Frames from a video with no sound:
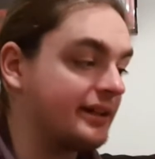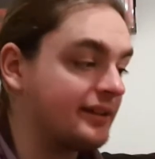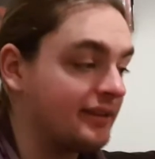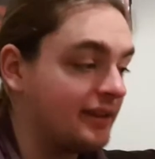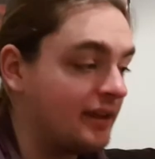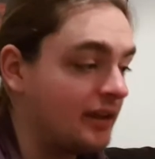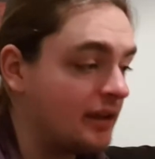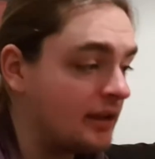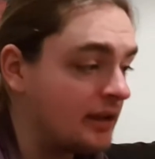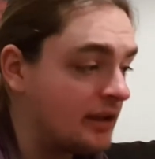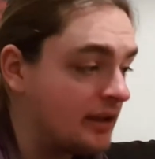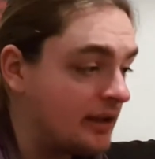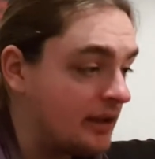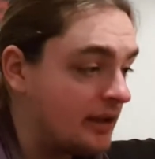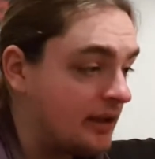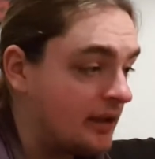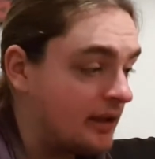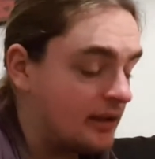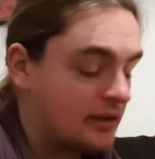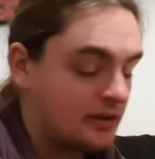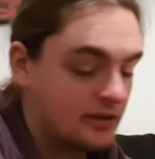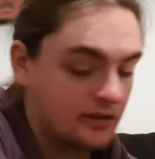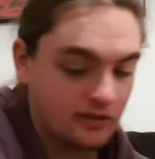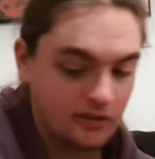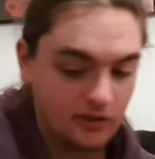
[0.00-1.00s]
there.
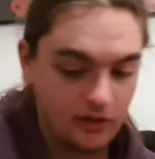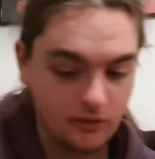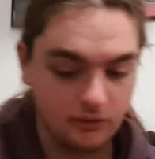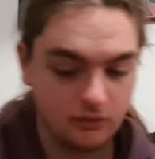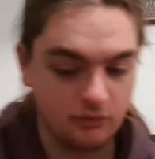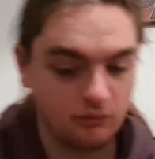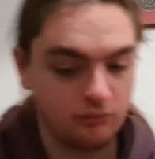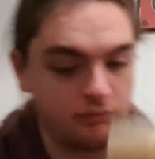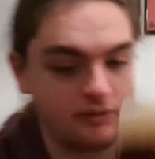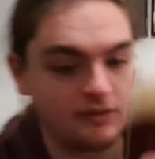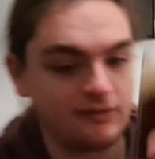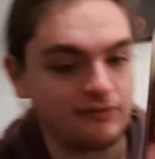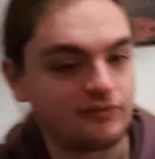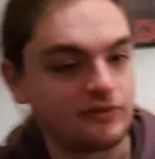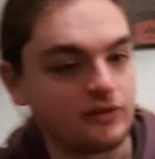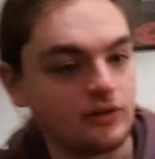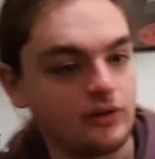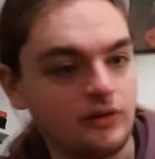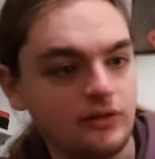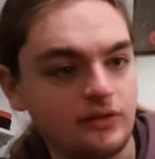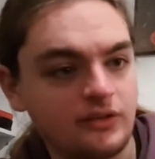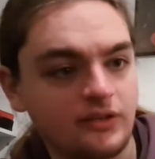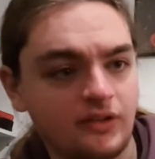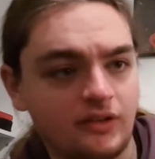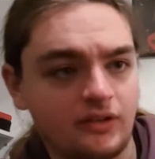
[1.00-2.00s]
So we have
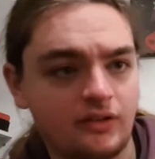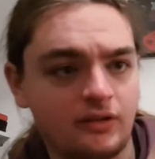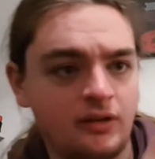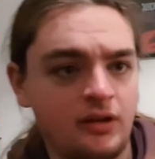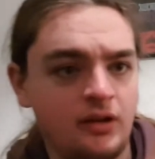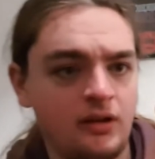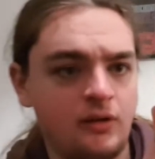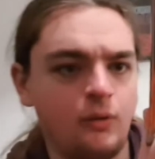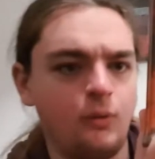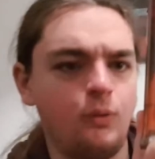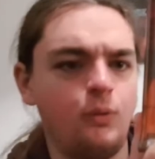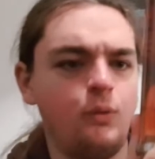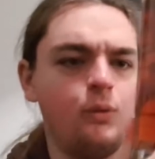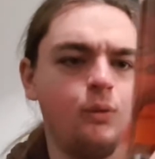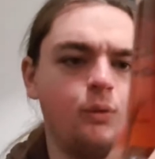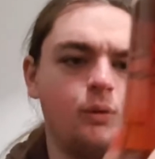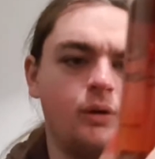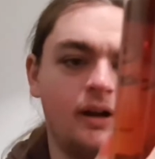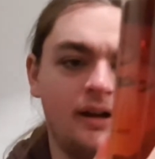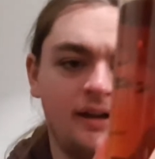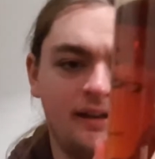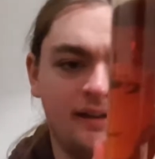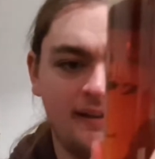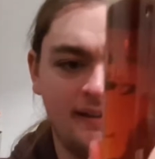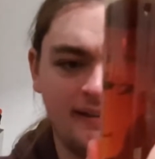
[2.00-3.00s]
got, ooh,
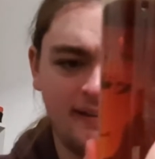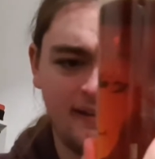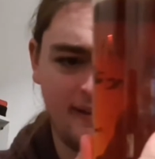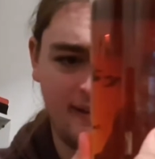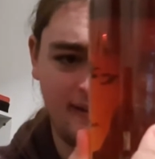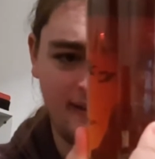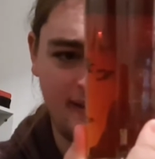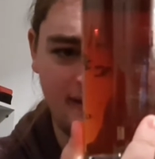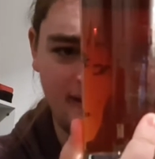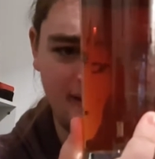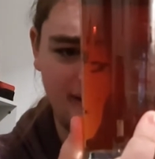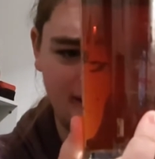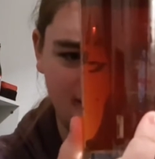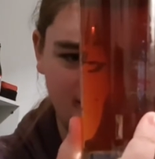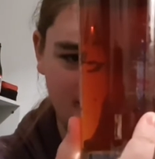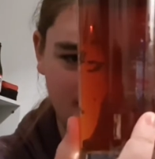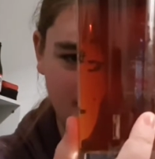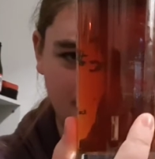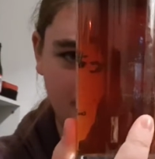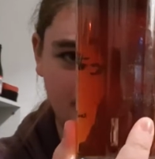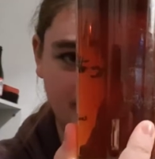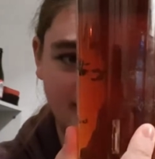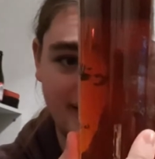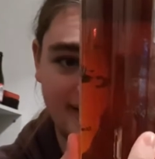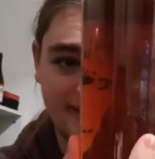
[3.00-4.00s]

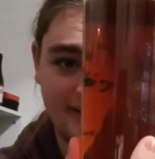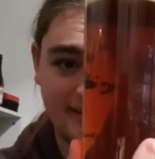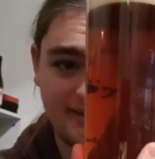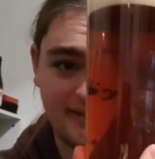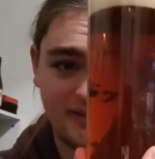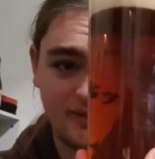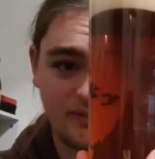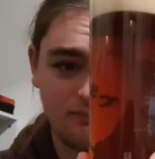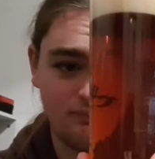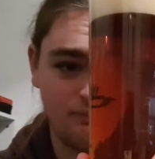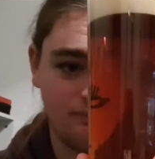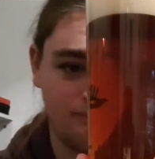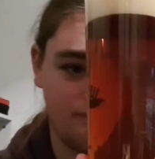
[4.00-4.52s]
nice